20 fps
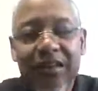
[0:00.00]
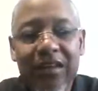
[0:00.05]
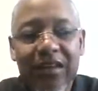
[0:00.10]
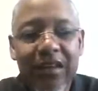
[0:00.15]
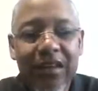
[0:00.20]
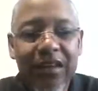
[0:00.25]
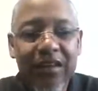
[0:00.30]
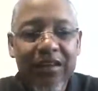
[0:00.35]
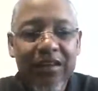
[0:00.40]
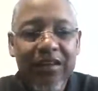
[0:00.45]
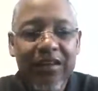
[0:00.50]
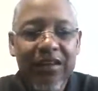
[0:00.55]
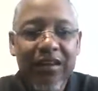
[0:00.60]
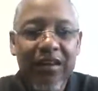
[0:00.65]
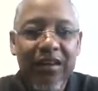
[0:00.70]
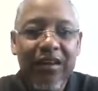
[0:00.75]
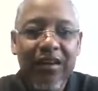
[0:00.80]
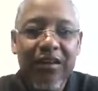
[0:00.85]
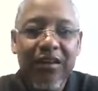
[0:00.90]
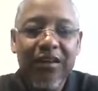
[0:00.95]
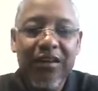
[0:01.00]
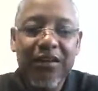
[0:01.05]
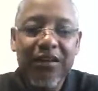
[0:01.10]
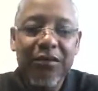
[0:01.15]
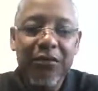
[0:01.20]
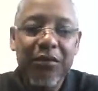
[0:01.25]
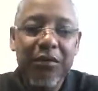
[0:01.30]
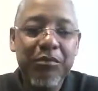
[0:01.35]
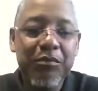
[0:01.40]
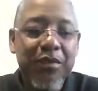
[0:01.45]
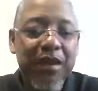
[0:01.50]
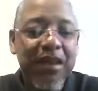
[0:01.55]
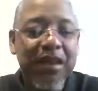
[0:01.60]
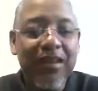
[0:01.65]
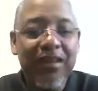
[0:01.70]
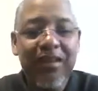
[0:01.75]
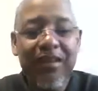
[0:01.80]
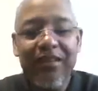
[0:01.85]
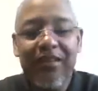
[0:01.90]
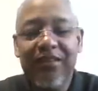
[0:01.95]
and he went
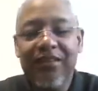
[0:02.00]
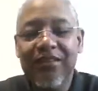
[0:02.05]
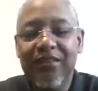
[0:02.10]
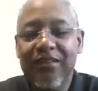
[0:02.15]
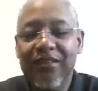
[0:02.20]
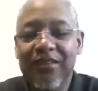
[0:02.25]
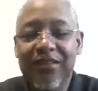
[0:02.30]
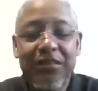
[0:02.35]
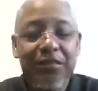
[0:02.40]
back and